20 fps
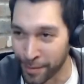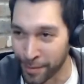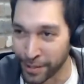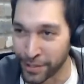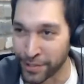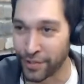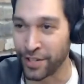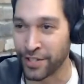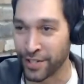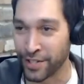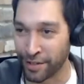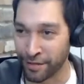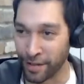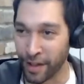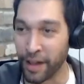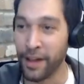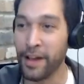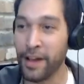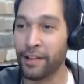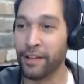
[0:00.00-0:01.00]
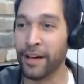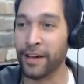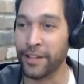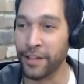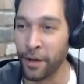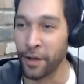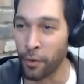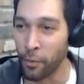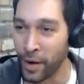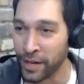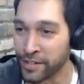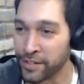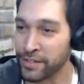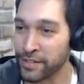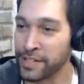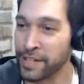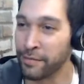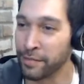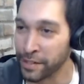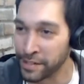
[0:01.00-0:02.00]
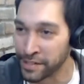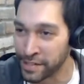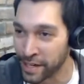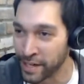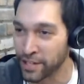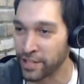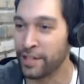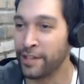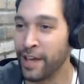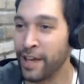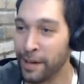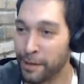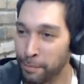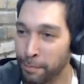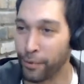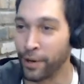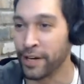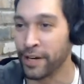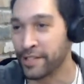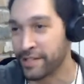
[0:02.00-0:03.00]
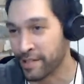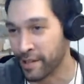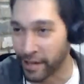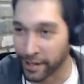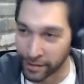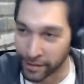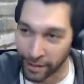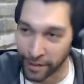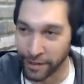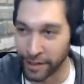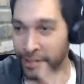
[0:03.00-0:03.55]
the tradition of Western civilization that embraced the